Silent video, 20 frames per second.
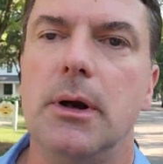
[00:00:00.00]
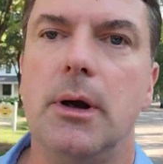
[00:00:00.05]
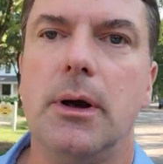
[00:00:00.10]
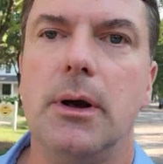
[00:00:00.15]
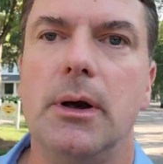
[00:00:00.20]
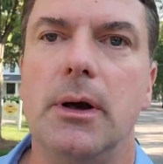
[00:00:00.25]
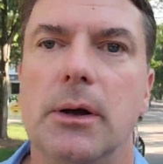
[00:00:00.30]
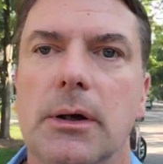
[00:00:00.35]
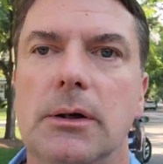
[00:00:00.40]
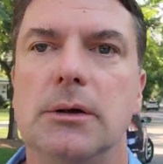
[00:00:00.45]

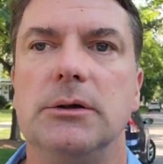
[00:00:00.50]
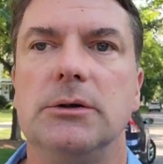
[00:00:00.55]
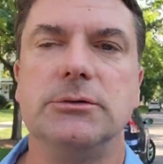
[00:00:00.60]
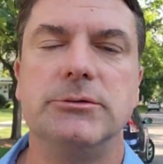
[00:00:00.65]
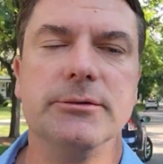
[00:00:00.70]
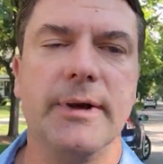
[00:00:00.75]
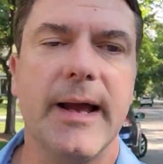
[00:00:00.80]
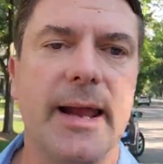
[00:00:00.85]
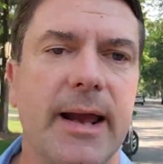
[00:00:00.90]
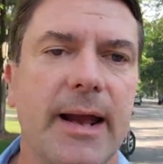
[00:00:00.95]
Uh,
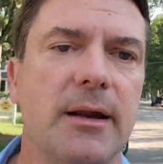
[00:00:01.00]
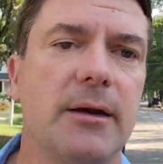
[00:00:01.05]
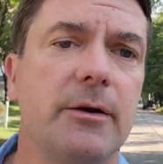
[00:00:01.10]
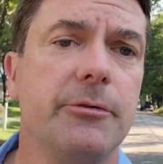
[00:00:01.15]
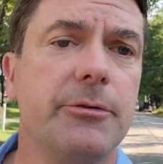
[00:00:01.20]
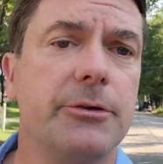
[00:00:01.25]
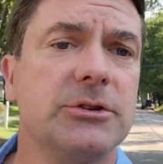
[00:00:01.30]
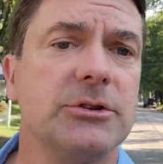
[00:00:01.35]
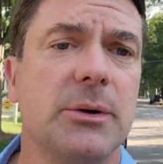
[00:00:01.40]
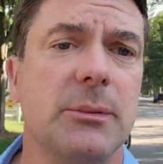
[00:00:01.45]
land
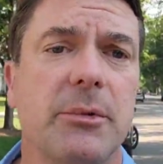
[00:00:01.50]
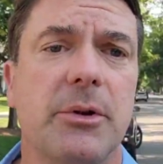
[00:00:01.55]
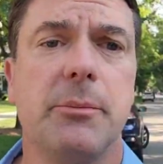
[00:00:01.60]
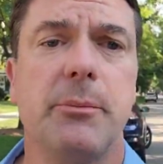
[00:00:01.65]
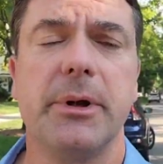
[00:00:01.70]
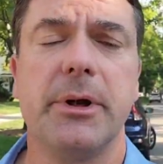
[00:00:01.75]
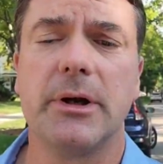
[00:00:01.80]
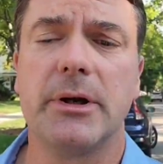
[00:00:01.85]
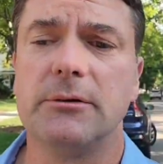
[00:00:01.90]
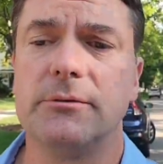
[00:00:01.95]
for some of the
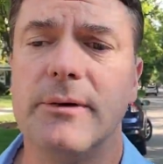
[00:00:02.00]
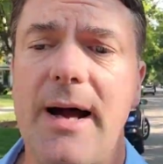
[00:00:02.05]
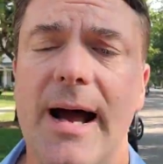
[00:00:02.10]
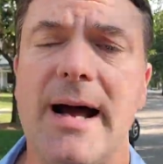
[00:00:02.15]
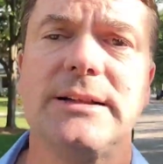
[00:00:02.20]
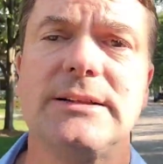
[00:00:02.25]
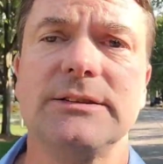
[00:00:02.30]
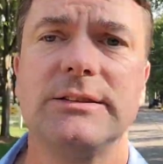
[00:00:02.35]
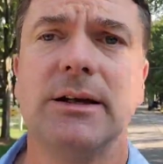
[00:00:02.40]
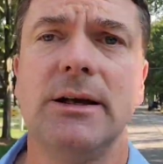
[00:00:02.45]
bigger
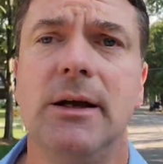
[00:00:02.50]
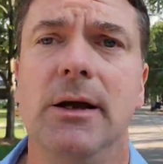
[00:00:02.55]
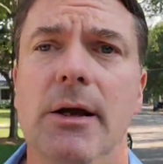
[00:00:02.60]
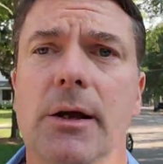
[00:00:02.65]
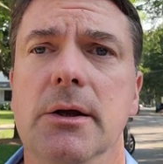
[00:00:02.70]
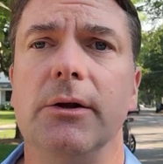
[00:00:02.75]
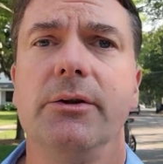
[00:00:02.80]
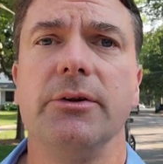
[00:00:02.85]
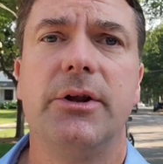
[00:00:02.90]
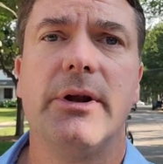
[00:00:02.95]
lots
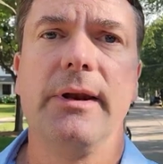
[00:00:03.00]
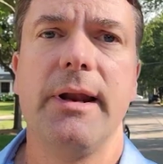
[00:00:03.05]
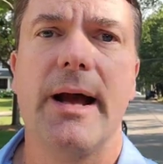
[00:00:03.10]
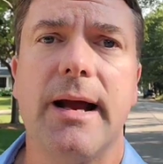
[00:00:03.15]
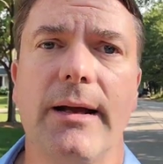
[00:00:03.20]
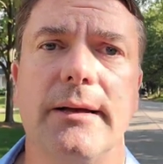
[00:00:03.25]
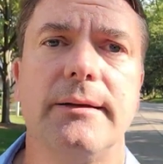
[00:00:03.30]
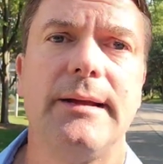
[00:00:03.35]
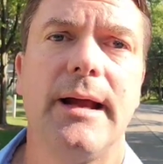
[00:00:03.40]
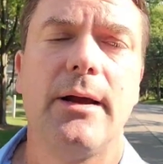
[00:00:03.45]
to
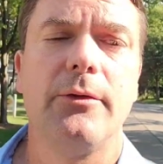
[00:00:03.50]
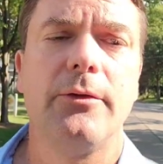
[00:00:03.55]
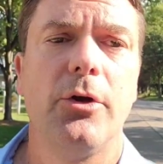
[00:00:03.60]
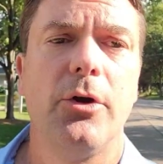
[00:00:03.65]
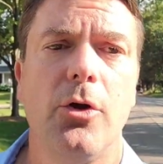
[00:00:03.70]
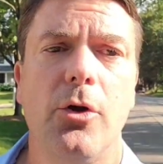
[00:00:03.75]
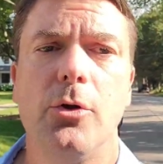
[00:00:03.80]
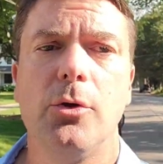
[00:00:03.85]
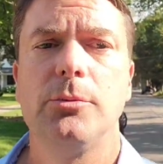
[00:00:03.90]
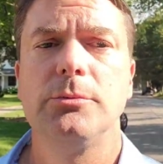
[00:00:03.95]
knock down
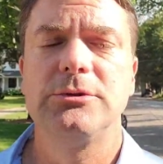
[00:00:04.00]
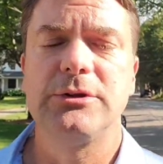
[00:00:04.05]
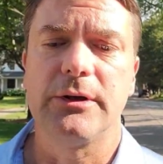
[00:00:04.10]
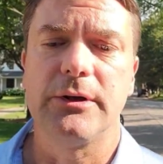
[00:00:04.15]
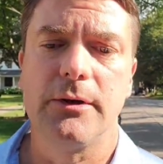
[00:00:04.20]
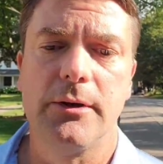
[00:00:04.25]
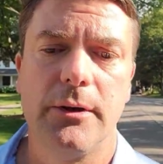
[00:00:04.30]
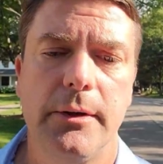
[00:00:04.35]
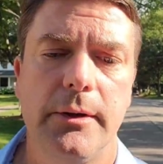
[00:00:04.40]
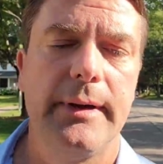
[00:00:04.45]
the homes
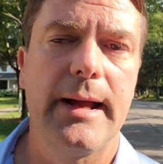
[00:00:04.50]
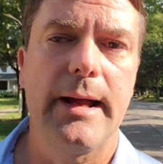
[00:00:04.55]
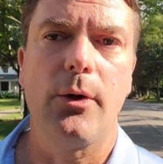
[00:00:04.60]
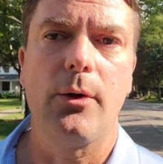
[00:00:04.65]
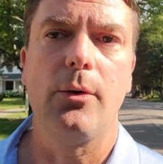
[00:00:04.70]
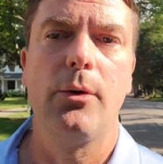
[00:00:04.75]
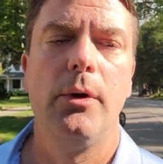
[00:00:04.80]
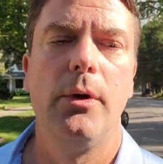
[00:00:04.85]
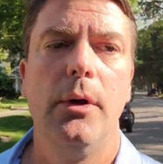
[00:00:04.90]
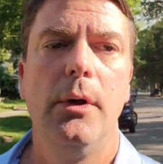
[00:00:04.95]
are
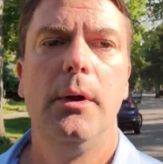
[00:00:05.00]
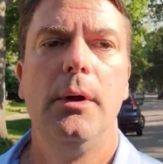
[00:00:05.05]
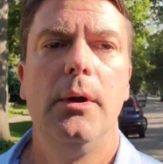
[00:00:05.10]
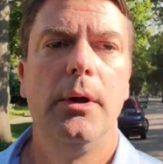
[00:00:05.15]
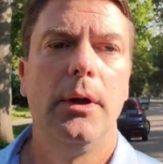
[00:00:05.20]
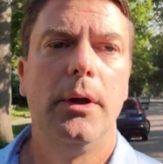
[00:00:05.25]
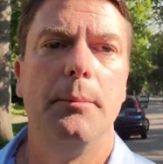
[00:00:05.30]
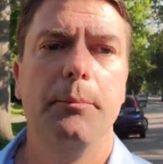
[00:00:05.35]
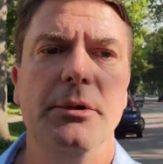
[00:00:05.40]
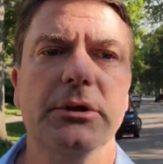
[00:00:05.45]
now
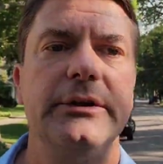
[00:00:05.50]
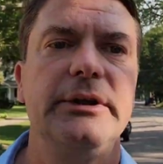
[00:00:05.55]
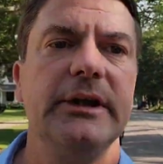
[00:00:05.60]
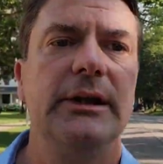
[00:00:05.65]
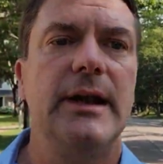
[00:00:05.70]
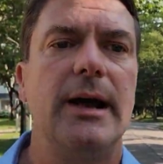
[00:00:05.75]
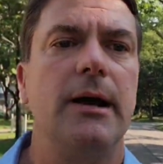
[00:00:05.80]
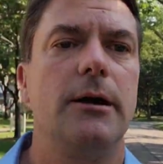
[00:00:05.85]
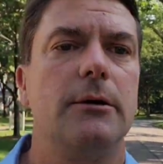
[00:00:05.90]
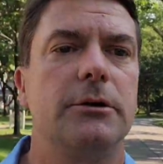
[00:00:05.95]
a
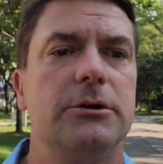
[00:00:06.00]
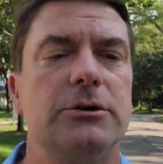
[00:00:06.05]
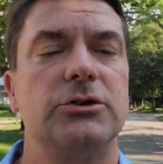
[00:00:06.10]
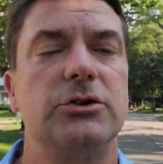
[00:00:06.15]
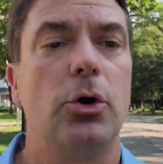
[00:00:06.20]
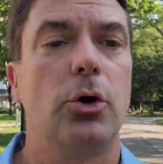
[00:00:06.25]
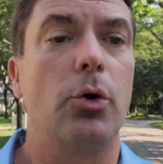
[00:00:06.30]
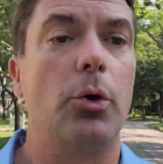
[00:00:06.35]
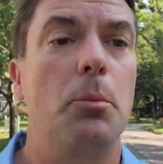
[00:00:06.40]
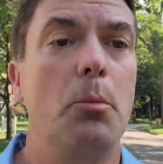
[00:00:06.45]
million
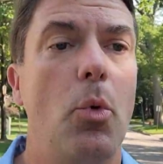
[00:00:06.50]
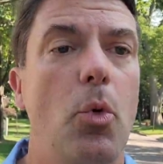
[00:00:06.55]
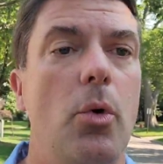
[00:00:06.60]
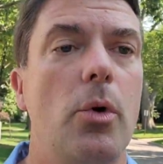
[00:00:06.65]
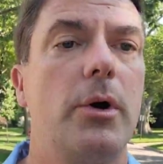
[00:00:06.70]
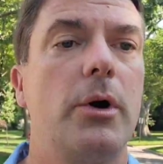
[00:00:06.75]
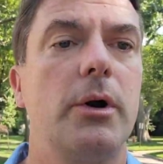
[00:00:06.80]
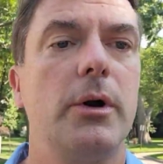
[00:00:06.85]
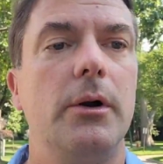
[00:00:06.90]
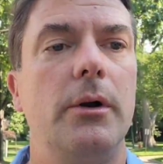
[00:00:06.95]
dollars or
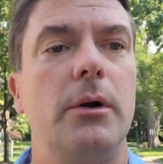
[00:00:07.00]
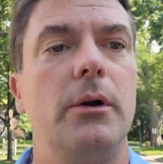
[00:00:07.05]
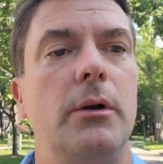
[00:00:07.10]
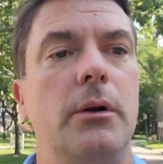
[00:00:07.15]
more